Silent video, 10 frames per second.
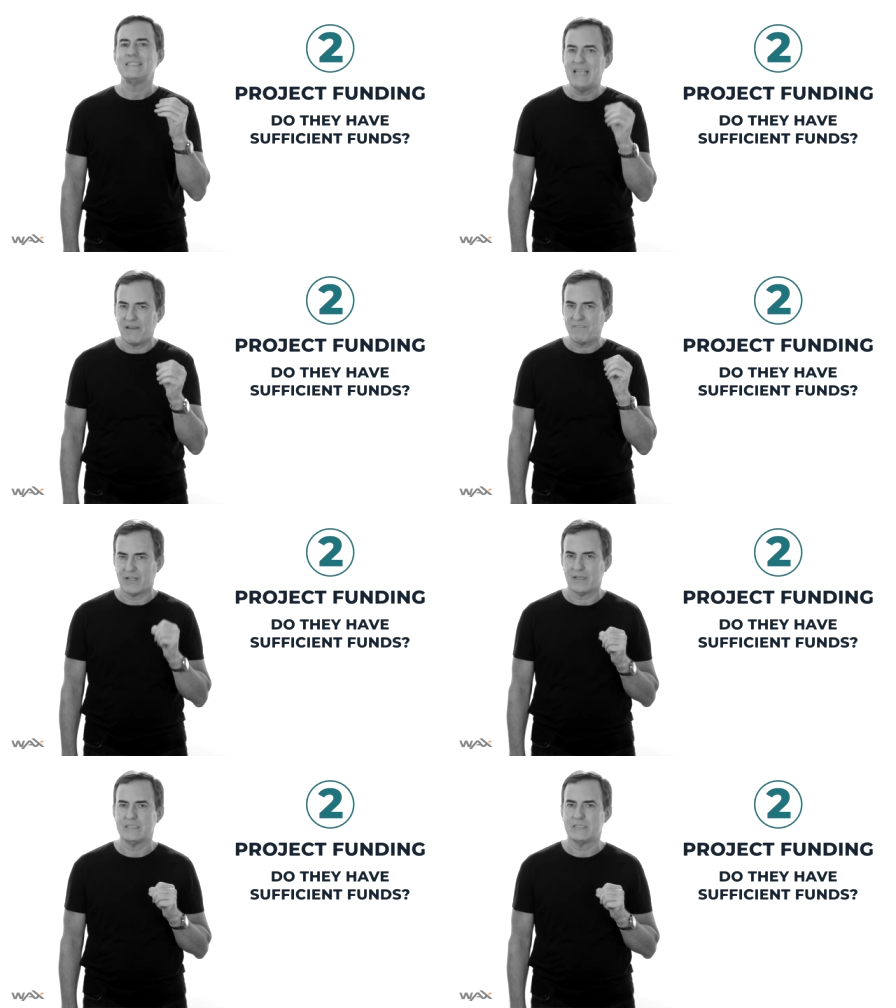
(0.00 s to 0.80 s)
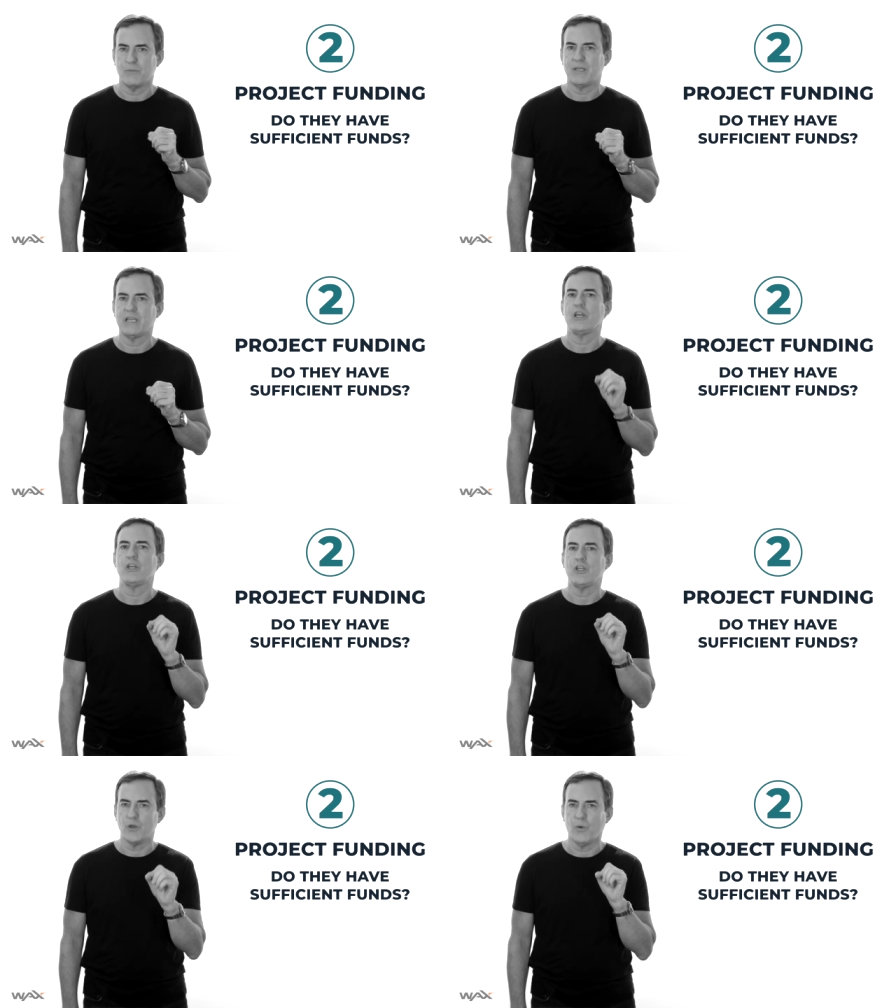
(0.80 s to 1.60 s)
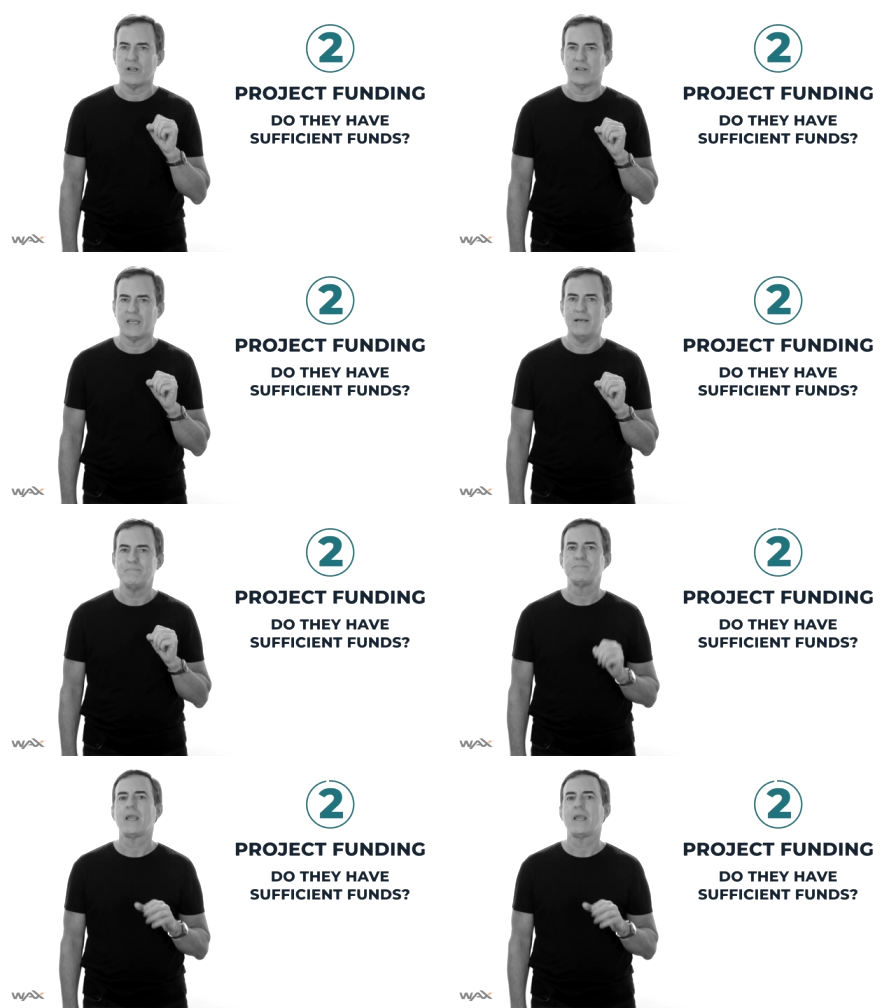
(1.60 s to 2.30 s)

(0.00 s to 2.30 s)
definitely something you want to look at.